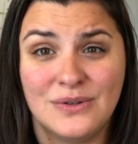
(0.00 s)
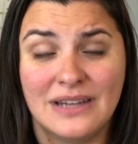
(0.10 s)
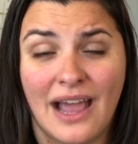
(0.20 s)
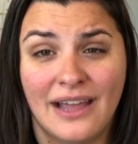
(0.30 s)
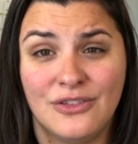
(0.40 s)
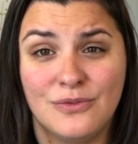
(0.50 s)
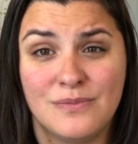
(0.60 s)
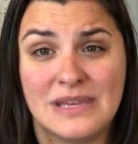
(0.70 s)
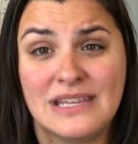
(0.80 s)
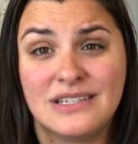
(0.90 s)
You can either
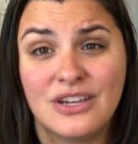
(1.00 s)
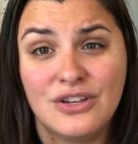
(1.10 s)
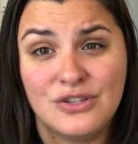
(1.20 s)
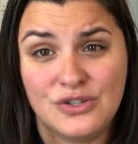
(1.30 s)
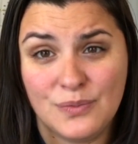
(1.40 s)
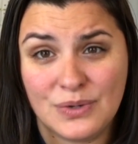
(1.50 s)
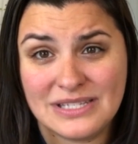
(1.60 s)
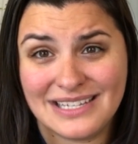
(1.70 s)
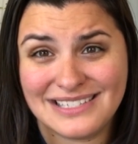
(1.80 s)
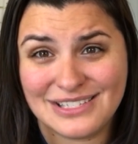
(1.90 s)
meet two
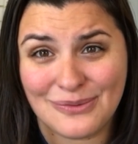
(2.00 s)
princesses